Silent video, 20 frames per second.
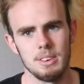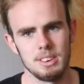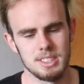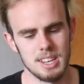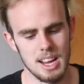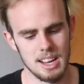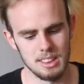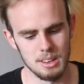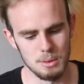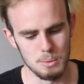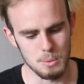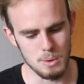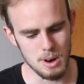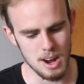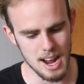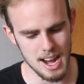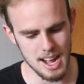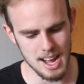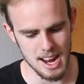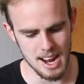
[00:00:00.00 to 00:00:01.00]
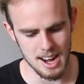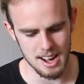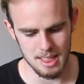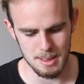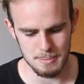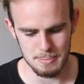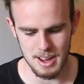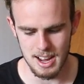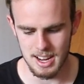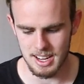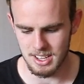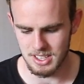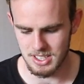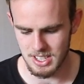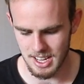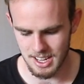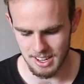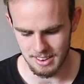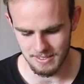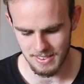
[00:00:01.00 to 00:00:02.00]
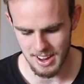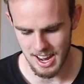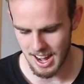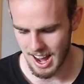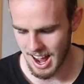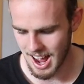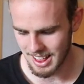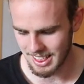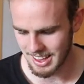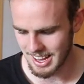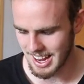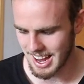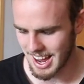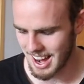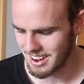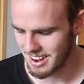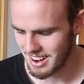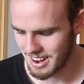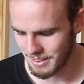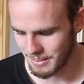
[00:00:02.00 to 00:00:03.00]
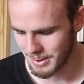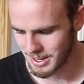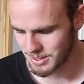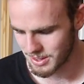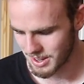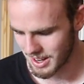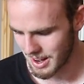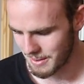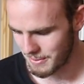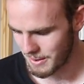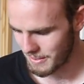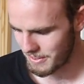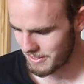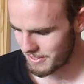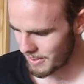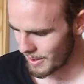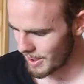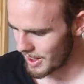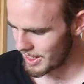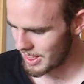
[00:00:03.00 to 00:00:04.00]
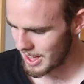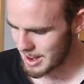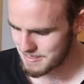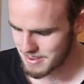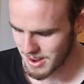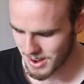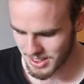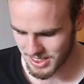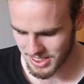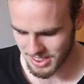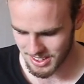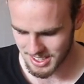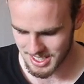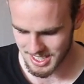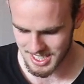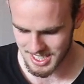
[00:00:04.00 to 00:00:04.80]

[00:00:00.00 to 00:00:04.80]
we'll take the white out of the packaging. Man, I like, I don't know which one I prefer. They both look